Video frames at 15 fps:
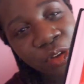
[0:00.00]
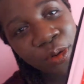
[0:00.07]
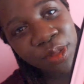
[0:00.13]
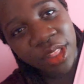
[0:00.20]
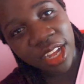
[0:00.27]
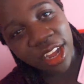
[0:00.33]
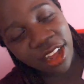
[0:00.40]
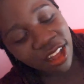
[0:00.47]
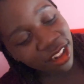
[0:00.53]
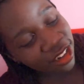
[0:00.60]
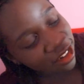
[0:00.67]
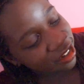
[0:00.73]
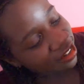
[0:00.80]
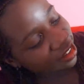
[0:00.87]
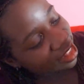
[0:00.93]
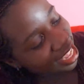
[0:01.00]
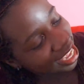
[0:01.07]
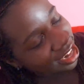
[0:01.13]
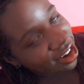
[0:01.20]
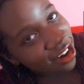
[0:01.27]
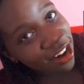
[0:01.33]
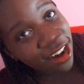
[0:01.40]
So the
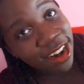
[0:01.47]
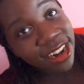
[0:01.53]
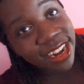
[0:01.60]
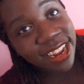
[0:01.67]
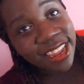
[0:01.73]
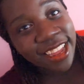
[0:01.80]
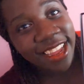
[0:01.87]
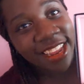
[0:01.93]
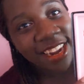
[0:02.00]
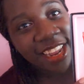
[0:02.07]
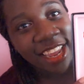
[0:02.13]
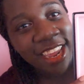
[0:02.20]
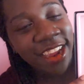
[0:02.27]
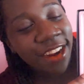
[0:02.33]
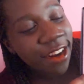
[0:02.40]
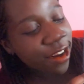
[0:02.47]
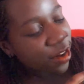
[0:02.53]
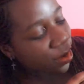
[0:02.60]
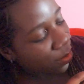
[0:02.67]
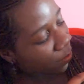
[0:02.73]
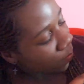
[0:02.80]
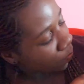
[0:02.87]
colors that are in
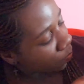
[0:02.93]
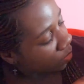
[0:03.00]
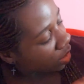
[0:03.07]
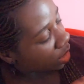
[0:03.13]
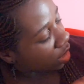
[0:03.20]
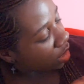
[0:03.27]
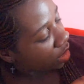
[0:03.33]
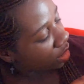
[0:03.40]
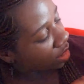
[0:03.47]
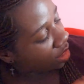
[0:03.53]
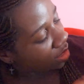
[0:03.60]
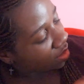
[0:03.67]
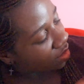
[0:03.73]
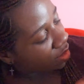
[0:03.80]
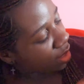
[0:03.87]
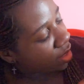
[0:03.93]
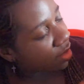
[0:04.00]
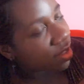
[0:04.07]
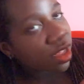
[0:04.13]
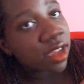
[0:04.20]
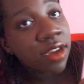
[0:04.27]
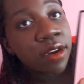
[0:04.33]
here,
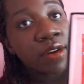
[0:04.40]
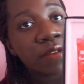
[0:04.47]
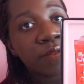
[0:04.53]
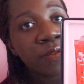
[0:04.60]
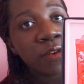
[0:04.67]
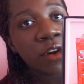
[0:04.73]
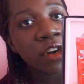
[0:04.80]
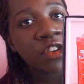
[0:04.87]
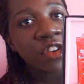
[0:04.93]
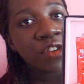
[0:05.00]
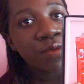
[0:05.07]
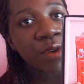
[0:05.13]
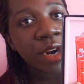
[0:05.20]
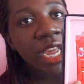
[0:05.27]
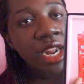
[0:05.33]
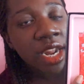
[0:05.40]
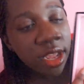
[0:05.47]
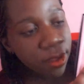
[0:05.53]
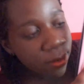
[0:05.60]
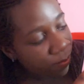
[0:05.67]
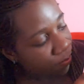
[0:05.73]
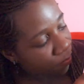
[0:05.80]
this is Virgin
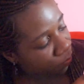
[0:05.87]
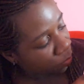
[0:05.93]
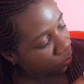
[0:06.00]
Red,